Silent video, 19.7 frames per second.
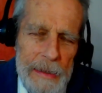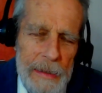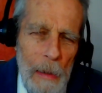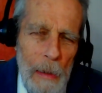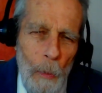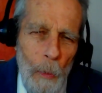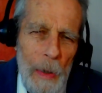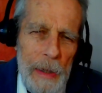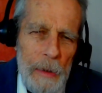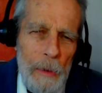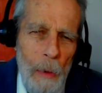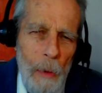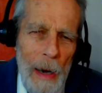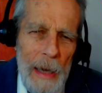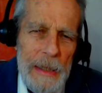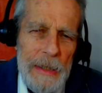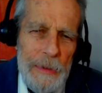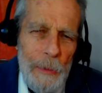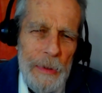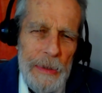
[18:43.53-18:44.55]
when
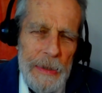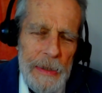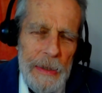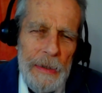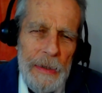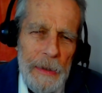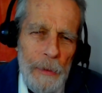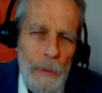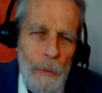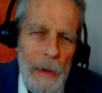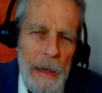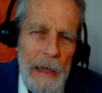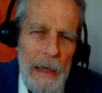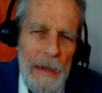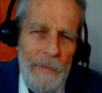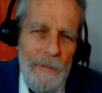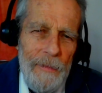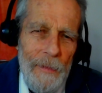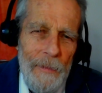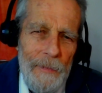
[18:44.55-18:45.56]
Christ was in the
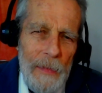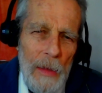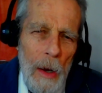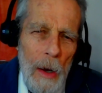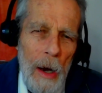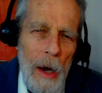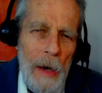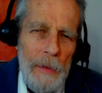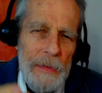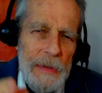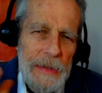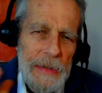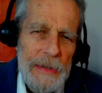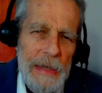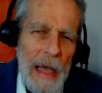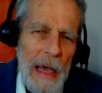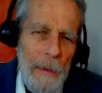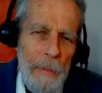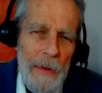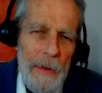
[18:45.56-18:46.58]
grave on the
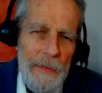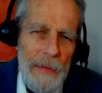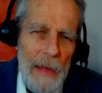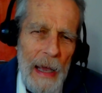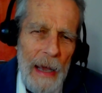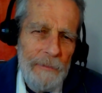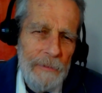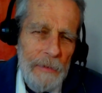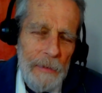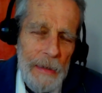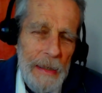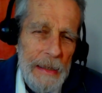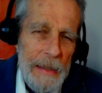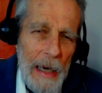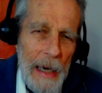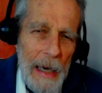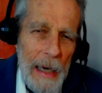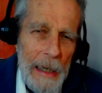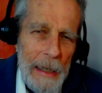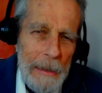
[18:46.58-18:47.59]
Sabbath after he
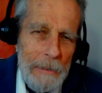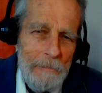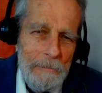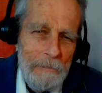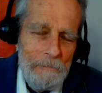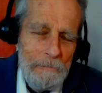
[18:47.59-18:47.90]
died,